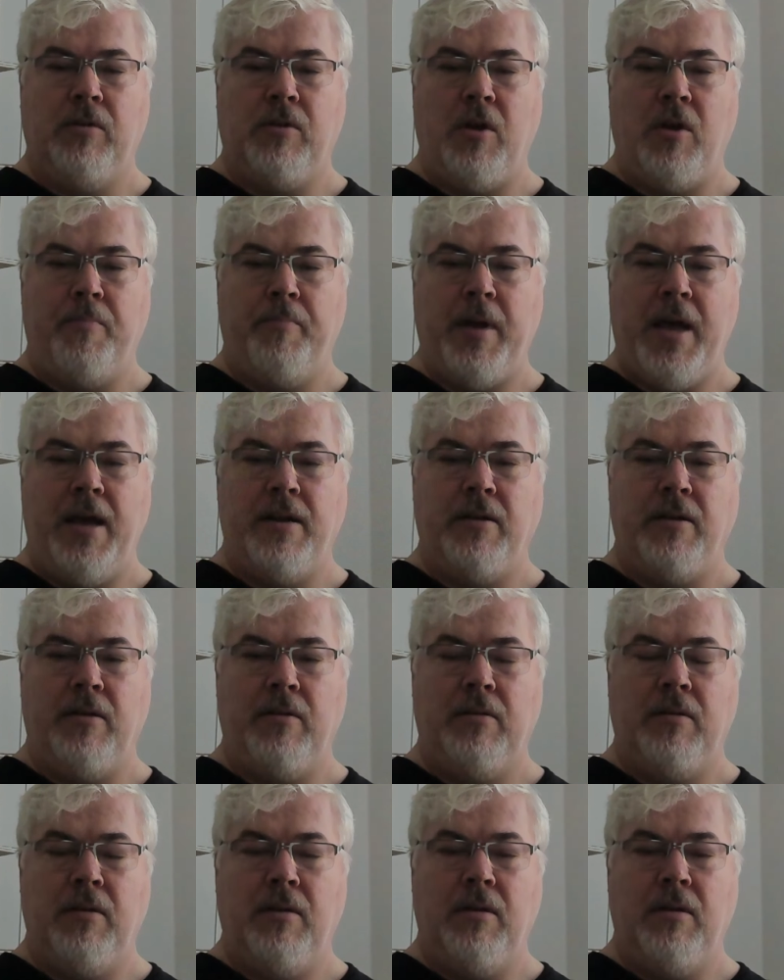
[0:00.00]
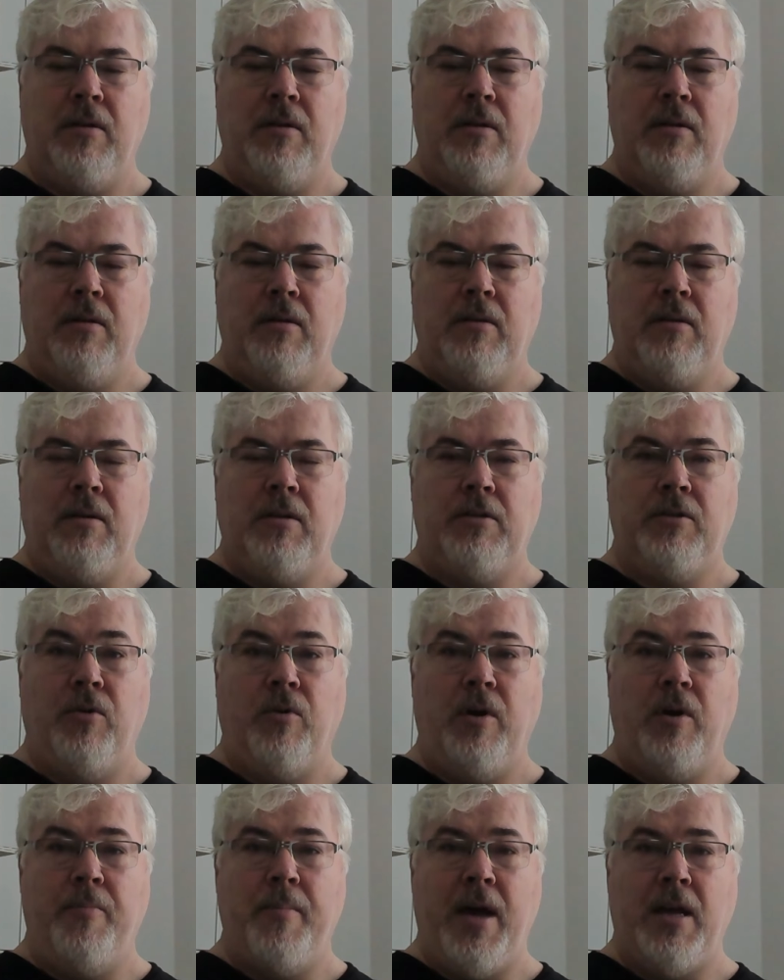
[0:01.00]
companion is
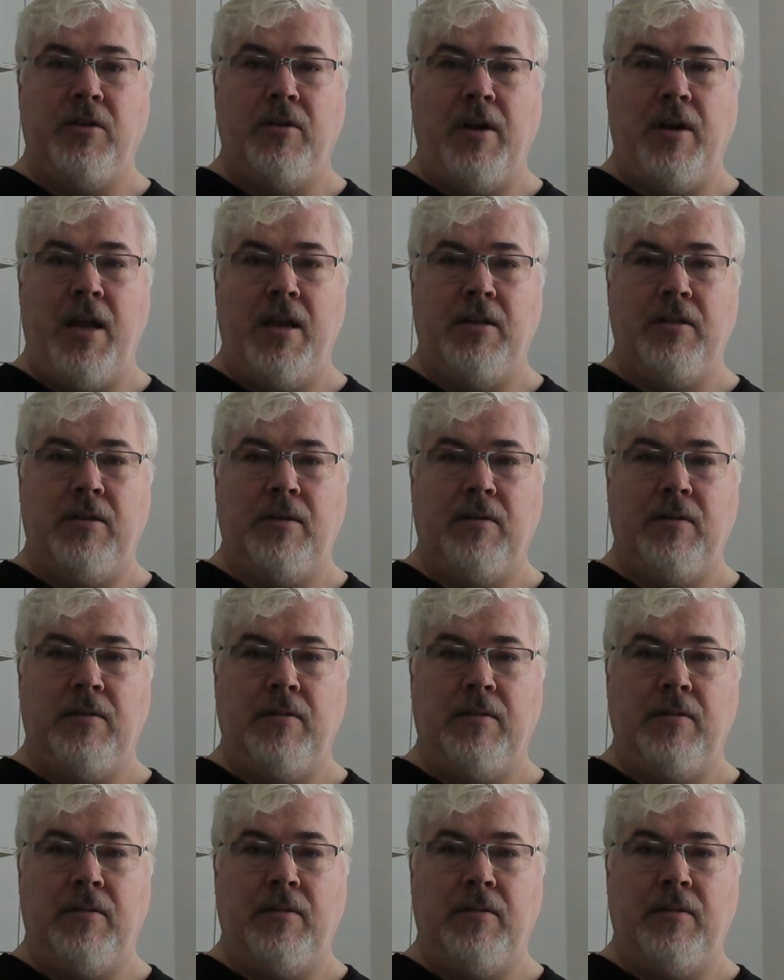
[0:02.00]
your imagination.